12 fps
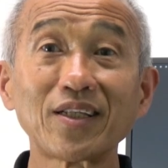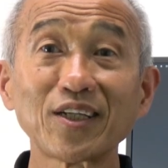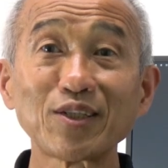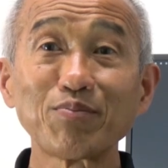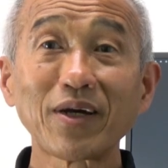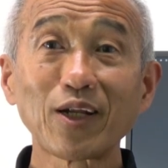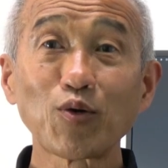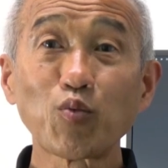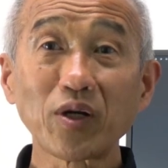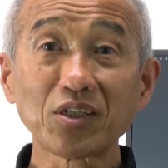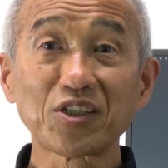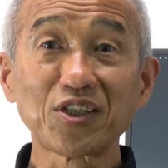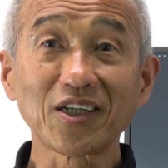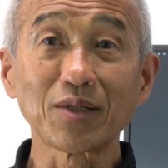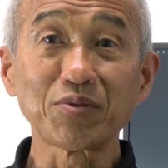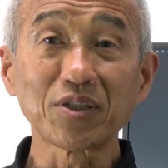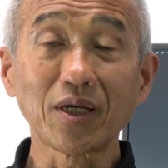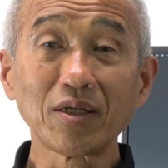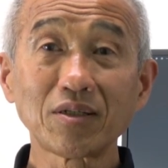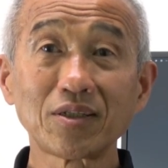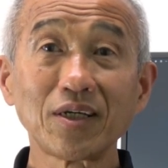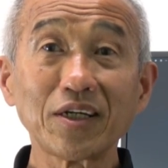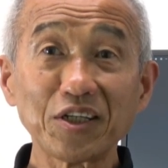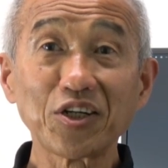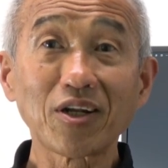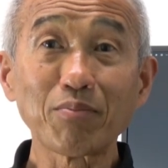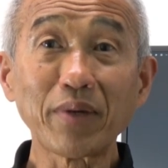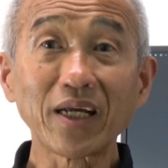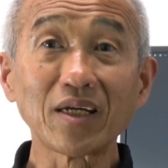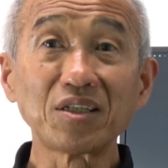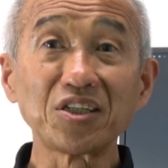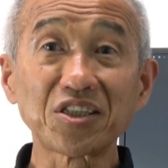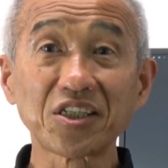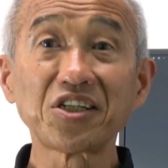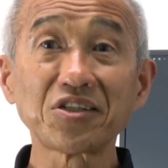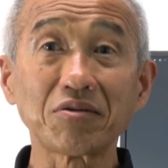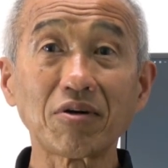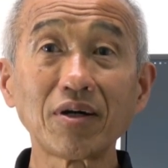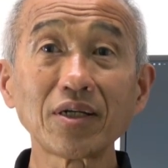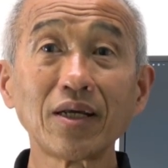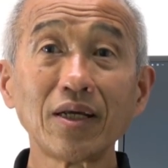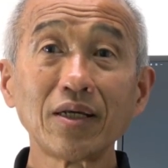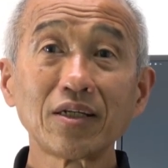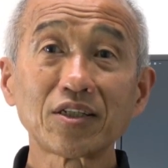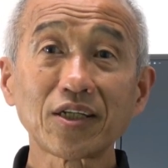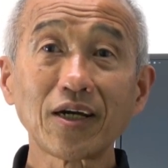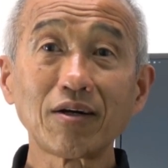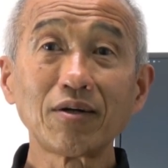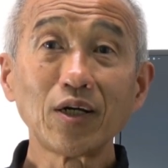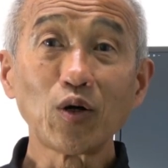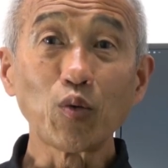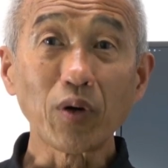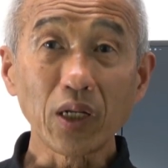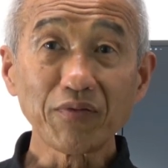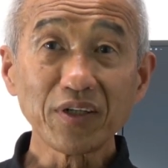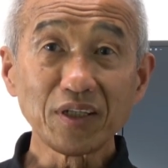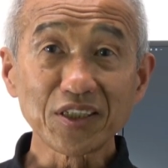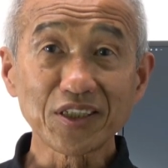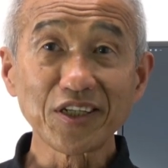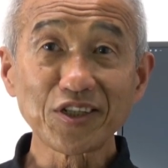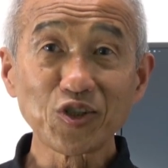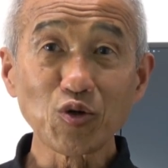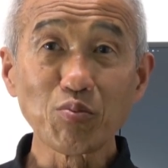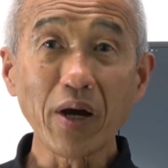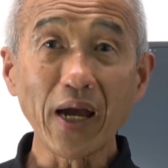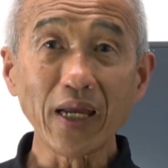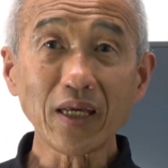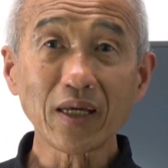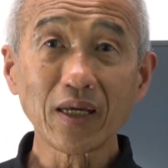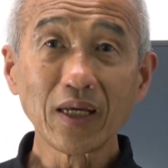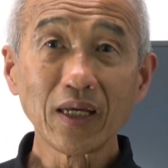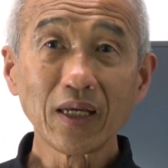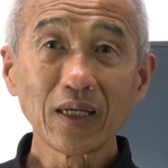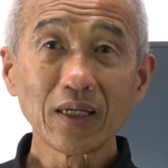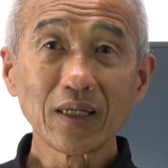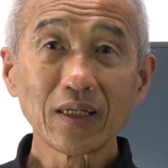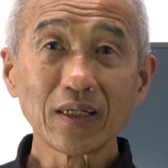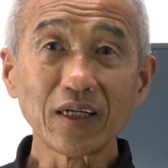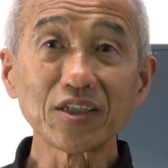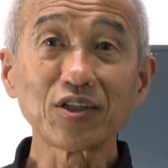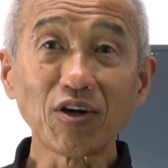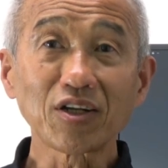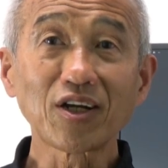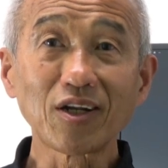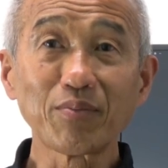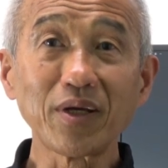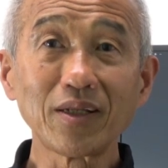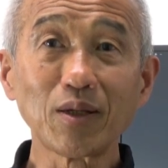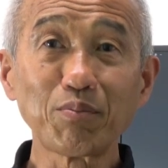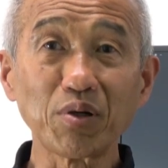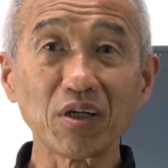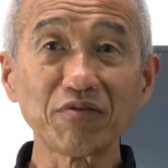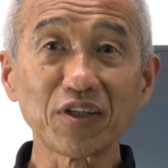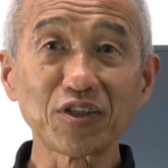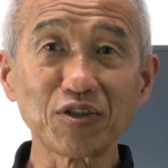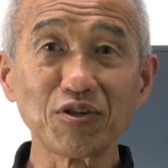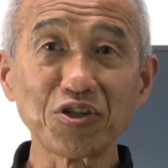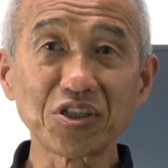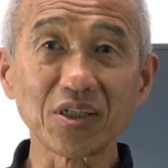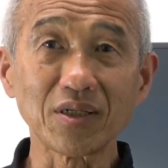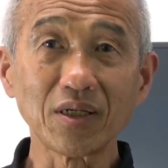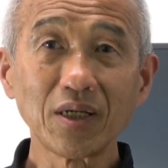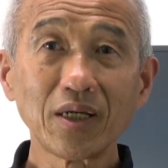it doesn't matter what circumstance, you've got to make a decision, right? So whatever decision you make is not going to be the perfect solution.